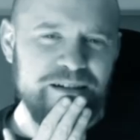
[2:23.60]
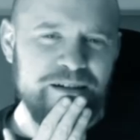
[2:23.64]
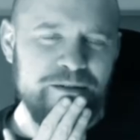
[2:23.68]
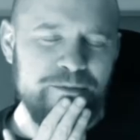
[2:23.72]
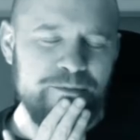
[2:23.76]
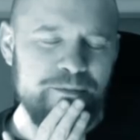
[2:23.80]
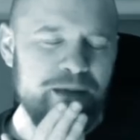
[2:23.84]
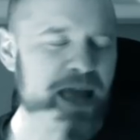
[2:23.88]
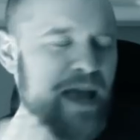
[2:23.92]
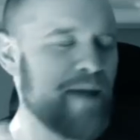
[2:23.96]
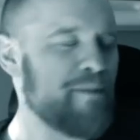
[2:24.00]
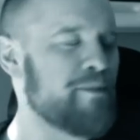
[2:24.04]

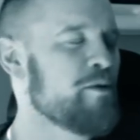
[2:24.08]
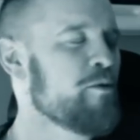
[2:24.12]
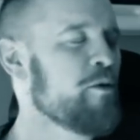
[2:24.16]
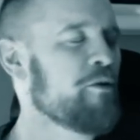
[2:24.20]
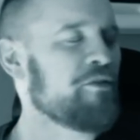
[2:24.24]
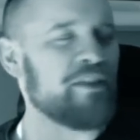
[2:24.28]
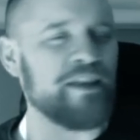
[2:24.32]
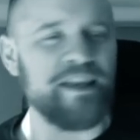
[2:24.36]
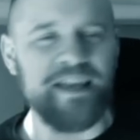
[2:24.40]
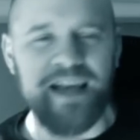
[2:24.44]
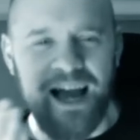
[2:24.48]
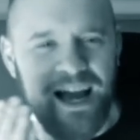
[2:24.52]
Maybe what
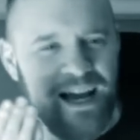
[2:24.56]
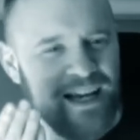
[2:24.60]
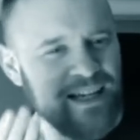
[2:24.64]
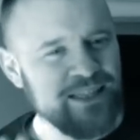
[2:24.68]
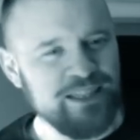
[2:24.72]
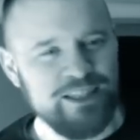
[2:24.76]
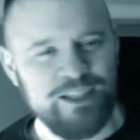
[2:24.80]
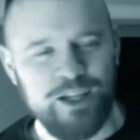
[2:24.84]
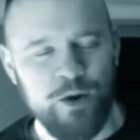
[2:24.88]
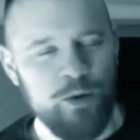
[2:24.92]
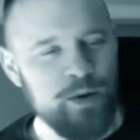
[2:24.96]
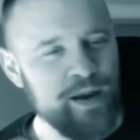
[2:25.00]
the guy's
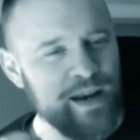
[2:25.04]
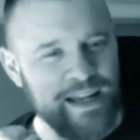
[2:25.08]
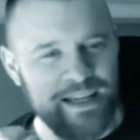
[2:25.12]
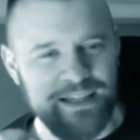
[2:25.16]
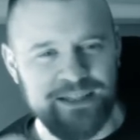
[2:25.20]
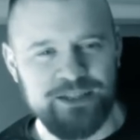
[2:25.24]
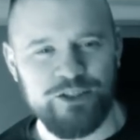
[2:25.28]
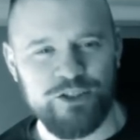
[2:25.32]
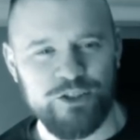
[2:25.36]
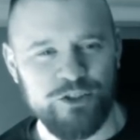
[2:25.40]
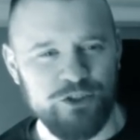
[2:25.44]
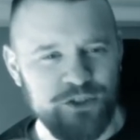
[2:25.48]
doing
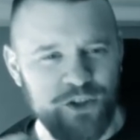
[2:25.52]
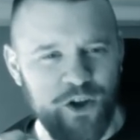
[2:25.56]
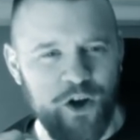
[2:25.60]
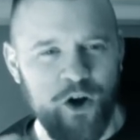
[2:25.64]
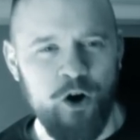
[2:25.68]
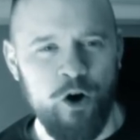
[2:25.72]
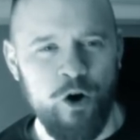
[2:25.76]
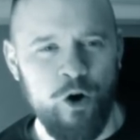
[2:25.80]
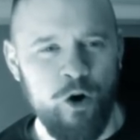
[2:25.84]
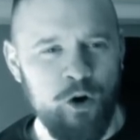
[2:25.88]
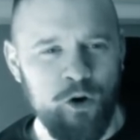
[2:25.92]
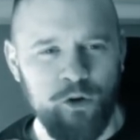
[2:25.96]
is just
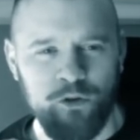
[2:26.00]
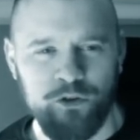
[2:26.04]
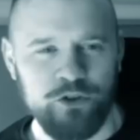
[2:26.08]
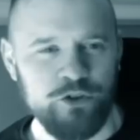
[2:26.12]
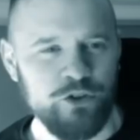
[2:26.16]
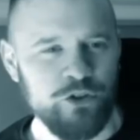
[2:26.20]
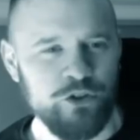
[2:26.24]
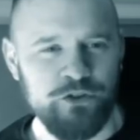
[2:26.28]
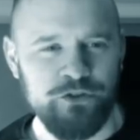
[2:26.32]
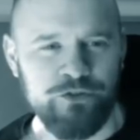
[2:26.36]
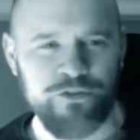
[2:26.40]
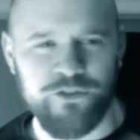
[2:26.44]
all
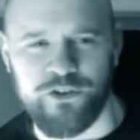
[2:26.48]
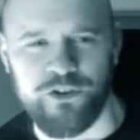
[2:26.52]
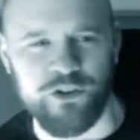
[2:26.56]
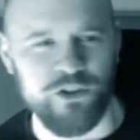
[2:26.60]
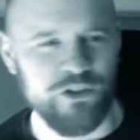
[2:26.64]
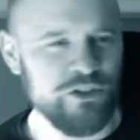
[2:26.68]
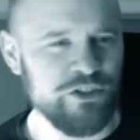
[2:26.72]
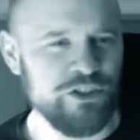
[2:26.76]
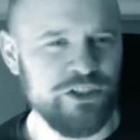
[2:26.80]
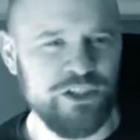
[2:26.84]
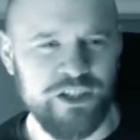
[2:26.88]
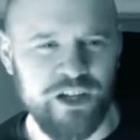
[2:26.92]
just for
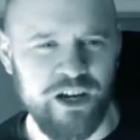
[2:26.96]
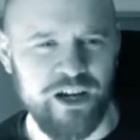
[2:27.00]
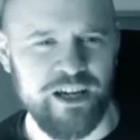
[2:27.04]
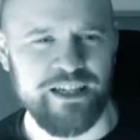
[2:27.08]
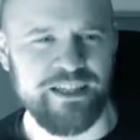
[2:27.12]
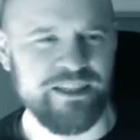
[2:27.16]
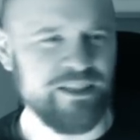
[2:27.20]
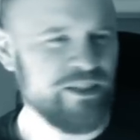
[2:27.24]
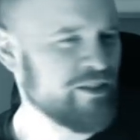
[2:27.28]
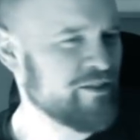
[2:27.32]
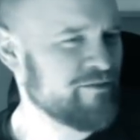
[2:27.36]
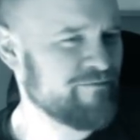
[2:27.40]
us, you know.
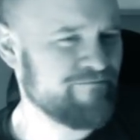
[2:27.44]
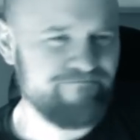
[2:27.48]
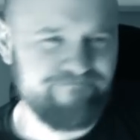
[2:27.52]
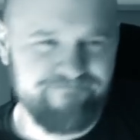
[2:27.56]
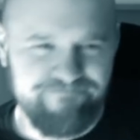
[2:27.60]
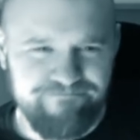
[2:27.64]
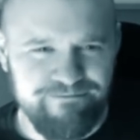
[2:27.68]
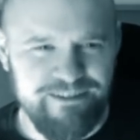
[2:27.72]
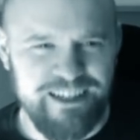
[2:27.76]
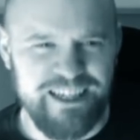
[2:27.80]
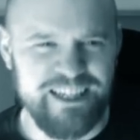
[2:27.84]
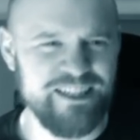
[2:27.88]
He's just,
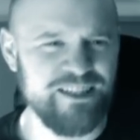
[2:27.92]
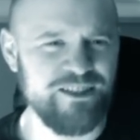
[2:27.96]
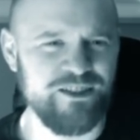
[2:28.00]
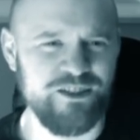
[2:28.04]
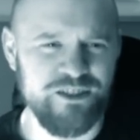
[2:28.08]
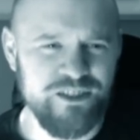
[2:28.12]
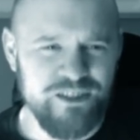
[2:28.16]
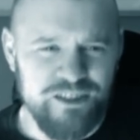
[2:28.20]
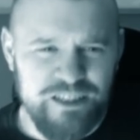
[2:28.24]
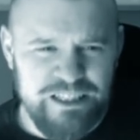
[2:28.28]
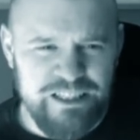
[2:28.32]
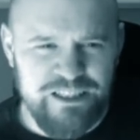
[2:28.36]
he's,
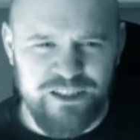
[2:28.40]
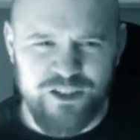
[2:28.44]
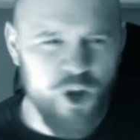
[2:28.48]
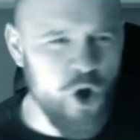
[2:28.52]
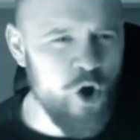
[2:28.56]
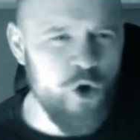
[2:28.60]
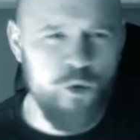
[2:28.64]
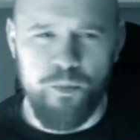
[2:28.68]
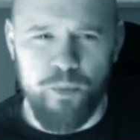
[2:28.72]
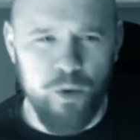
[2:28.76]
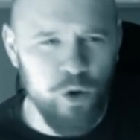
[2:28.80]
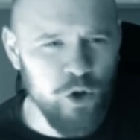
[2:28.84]
he's
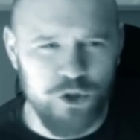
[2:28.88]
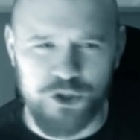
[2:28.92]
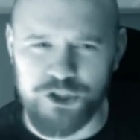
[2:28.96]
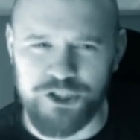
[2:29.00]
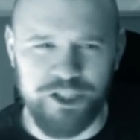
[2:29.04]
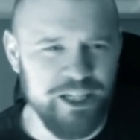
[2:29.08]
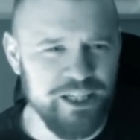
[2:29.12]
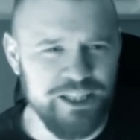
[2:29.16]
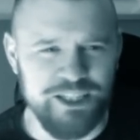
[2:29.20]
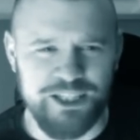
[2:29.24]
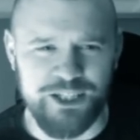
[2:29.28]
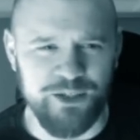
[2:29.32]
no
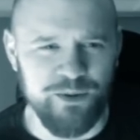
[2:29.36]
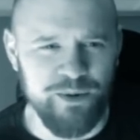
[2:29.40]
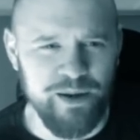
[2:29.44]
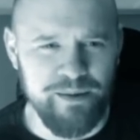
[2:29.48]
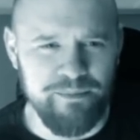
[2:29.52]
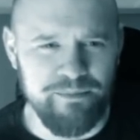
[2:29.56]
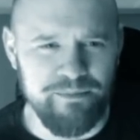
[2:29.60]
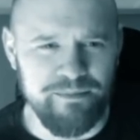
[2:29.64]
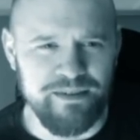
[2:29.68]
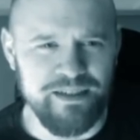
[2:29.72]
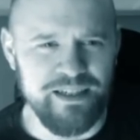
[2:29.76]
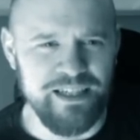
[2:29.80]
bullshit to
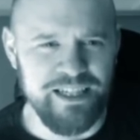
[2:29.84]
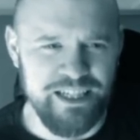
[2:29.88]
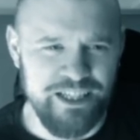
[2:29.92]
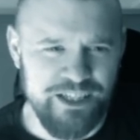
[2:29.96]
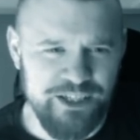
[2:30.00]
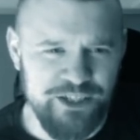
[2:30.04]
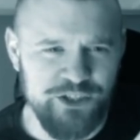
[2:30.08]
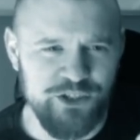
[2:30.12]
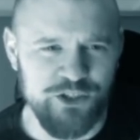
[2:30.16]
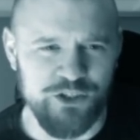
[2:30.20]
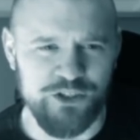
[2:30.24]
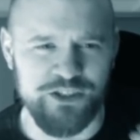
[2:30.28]
him.
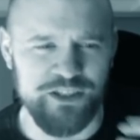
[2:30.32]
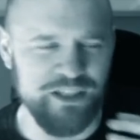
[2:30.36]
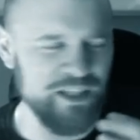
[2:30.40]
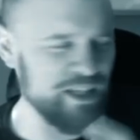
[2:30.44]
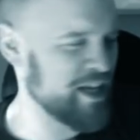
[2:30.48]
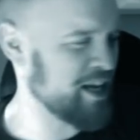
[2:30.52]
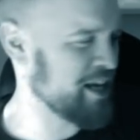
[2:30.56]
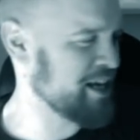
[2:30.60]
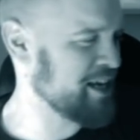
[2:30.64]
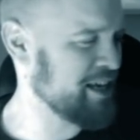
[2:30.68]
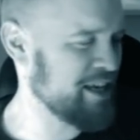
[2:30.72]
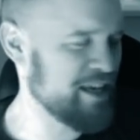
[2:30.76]
He's just
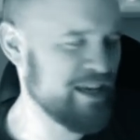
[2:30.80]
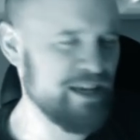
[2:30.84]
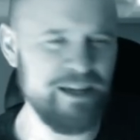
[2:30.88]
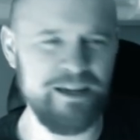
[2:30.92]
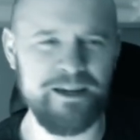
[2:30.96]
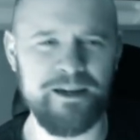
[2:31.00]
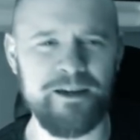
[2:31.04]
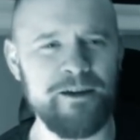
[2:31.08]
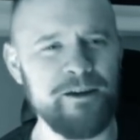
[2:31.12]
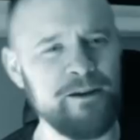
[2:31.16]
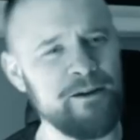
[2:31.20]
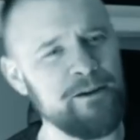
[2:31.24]
like,
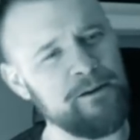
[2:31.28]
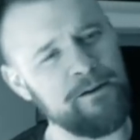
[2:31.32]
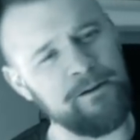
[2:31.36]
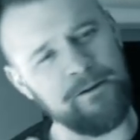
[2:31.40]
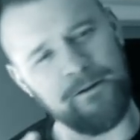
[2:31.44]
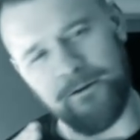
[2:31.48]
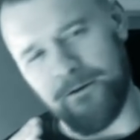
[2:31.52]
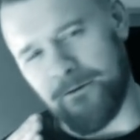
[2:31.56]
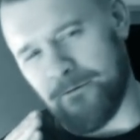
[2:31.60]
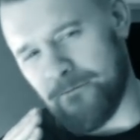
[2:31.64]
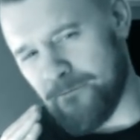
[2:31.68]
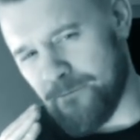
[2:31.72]

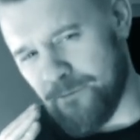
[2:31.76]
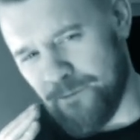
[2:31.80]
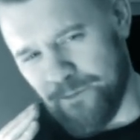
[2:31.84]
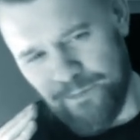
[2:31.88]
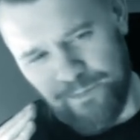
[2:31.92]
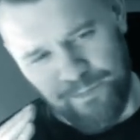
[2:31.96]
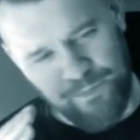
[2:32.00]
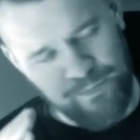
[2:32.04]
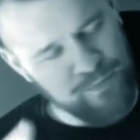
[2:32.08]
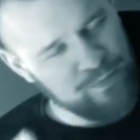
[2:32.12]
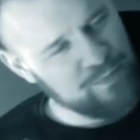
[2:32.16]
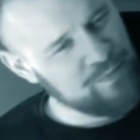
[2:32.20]

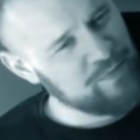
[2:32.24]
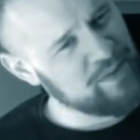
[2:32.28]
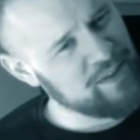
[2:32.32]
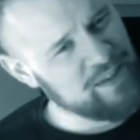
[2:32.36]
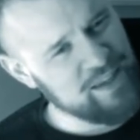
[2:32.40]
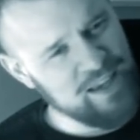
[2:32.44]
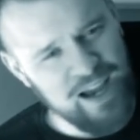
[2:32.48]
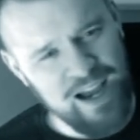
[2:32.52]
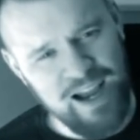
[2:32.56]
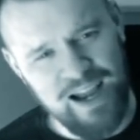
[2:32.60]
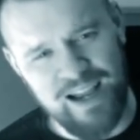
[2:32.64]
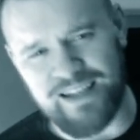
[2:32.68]

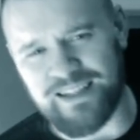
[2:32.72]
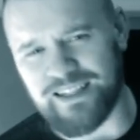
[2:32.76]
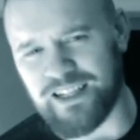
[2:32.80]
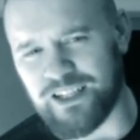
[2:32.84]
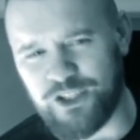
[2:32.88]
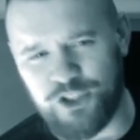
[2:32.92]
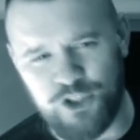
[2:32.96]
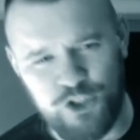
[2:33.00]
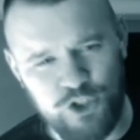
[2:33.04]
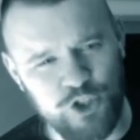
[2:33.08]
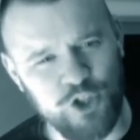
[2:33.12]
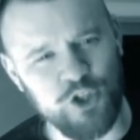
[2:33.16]
guys, I
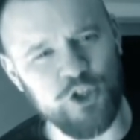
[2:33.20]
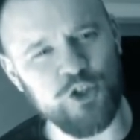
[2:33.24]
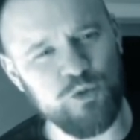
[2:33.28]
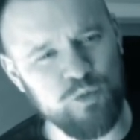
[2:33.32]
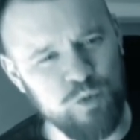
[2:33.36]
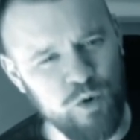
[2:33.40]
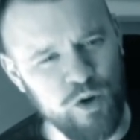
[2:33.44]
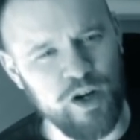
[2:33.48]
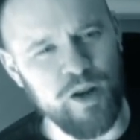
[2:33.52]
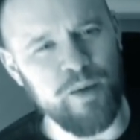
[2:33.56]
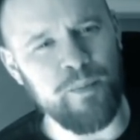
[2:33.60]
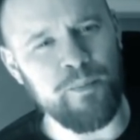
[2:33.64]
just
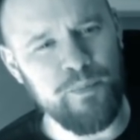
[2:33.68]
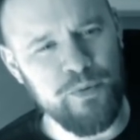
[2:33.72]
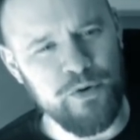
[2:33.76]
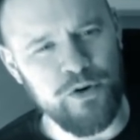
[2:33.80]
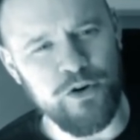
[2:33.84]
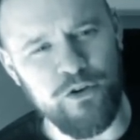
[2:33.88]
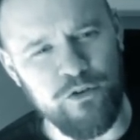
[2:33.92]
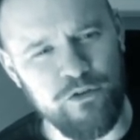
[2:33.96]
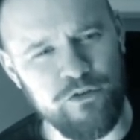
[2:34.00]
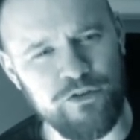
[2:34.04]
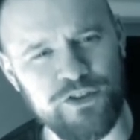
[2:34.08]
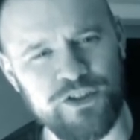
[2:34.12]
want to
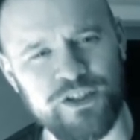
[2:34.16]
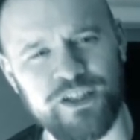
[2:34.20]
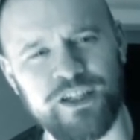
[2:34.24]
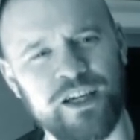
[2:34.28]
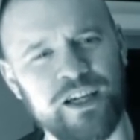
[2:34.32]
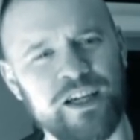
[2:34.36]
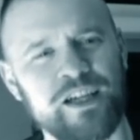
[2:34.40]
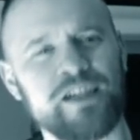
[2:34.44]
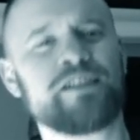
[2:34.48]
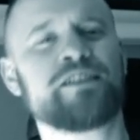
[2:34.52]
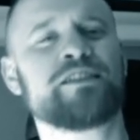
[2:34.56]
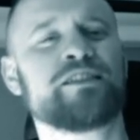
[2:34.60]
prove to you